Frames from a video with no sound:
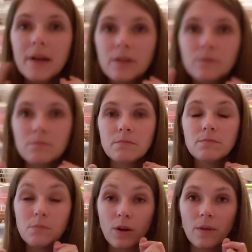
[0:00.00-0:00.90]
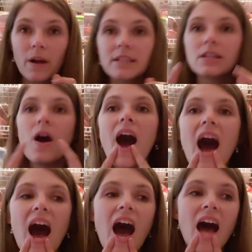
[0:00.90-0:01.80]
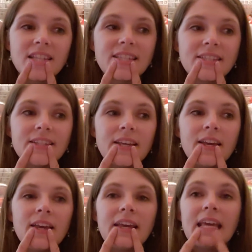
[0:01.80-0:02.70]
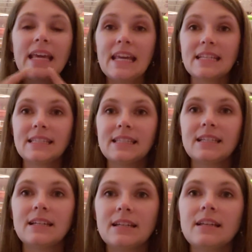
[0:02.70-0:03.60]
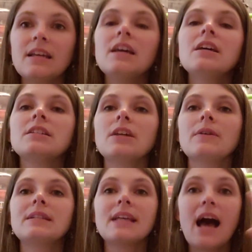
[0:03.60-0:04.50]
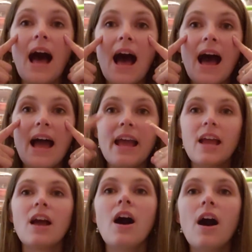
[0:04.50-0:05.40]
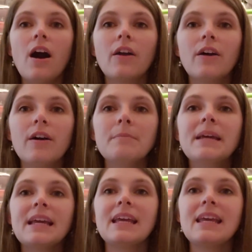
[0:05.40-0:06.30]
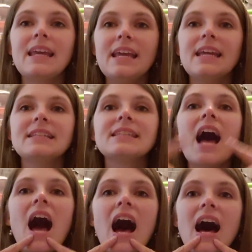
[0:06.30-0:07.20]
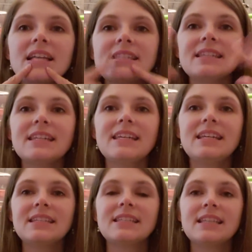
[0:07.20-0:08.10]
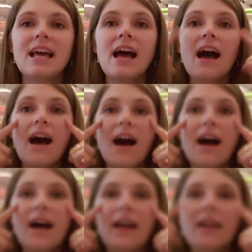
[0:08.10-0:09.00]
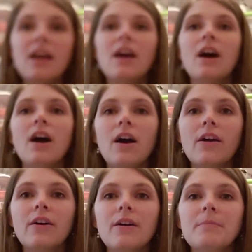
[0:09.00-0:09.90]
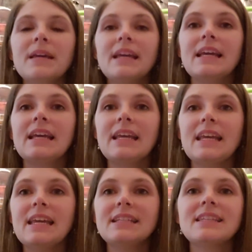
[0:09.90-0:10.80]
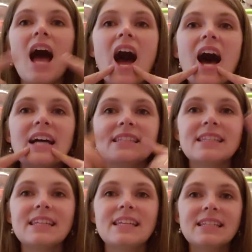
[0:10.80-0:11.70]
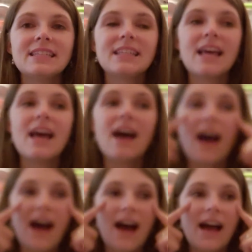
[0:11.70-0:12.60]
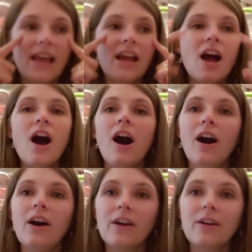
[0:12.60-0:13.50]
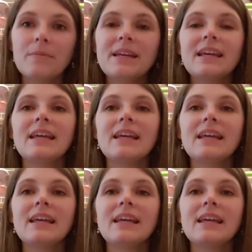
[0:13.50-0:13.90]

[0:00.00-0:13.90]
but more than one. So as, is. So it's I, arum, is, as, is. I, arum, is, as, is. I, arum,